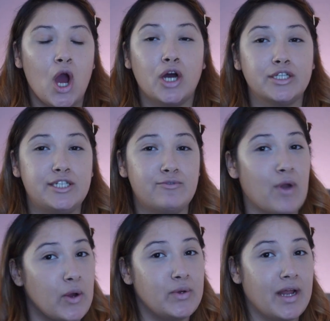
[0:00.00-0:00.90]
on
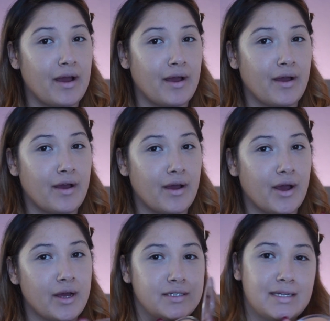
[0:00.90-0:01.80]
Girona
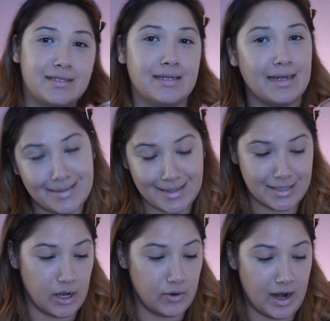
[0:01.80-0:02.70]
doesn't let
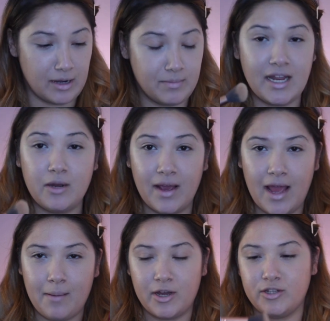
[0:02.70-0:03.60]
us go around. But anyway,
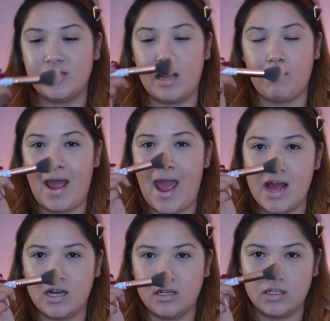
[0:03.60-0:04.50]
I'm going to take my
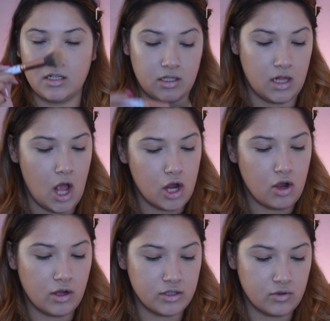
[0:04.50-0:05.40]
angled little
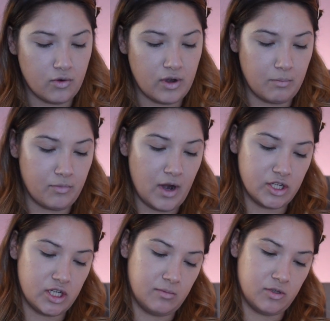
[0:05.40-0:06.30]
contouring
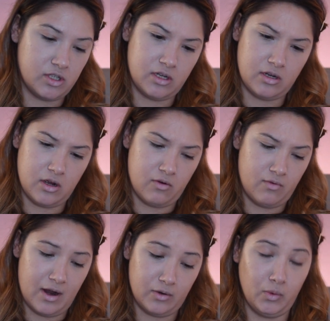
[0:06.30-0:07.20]
brush and I'm just going to go
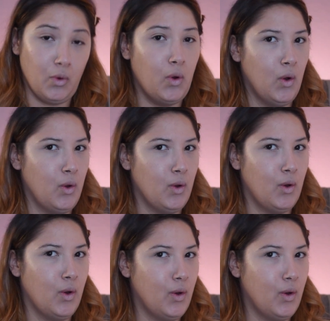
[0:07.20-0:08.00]
around. Ooh!